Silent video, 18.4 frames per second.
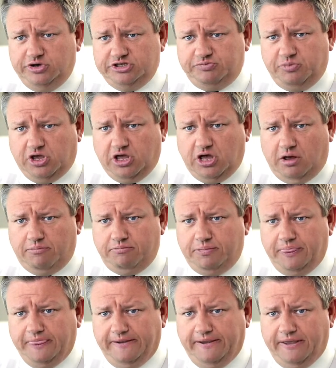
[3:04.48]
is
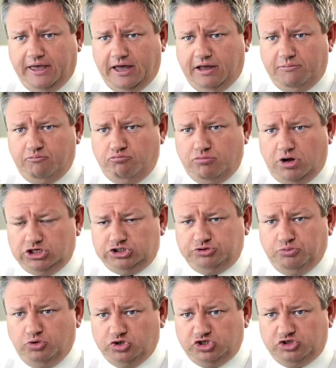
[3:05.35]
become
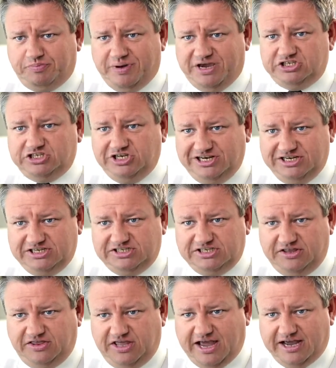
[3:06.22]
much more
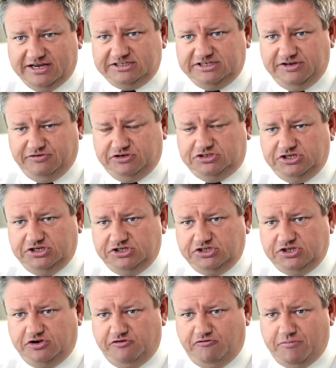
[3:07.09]
specialists in the
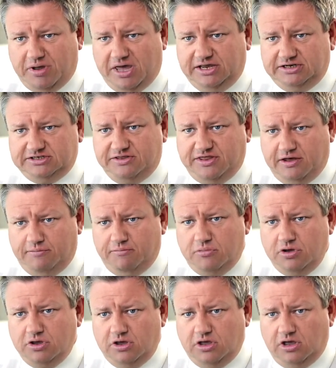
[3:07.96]
activities that have made
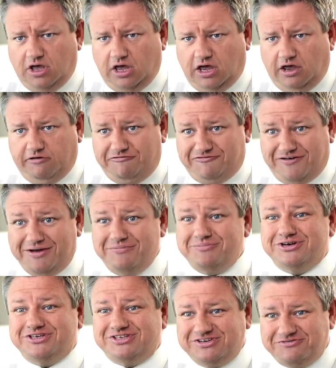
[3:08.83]
them
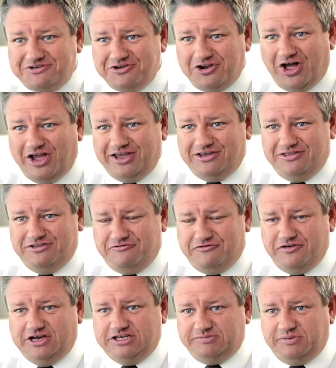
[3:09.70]
famous, if you like, in the
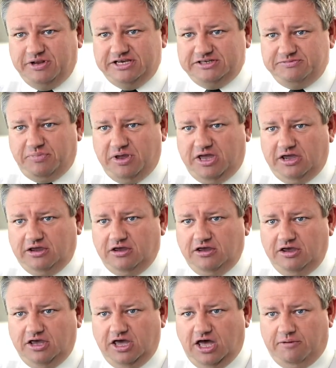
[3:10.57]
first place,
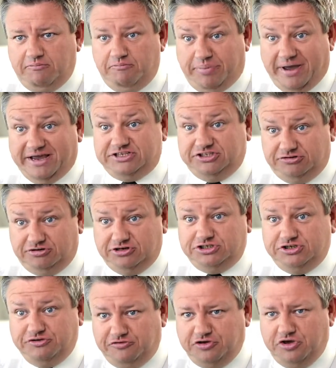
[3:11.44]
being better
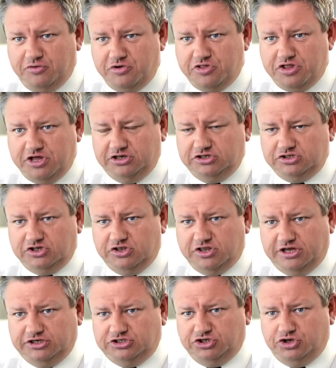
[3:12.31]
at a few things
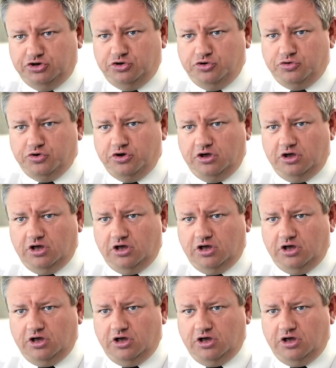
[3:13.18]
that they do,